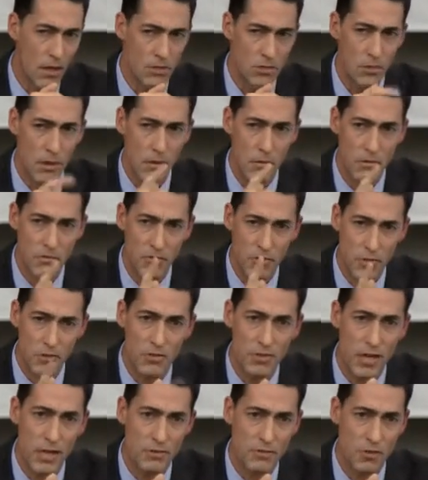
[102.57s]
So I would
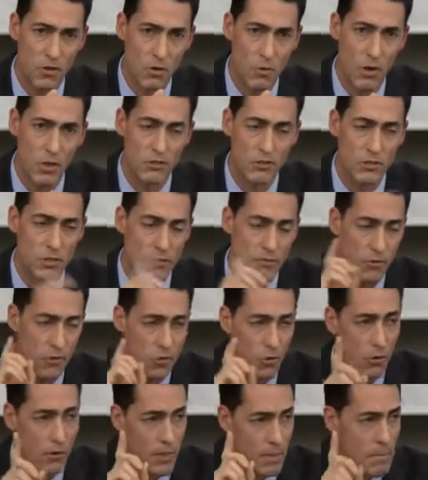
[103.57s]
first ask the question,
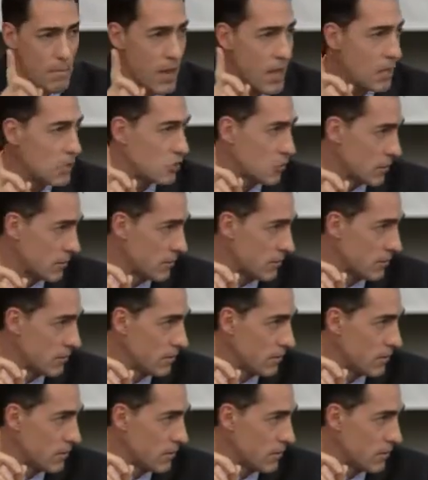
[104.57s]
if you're the patient,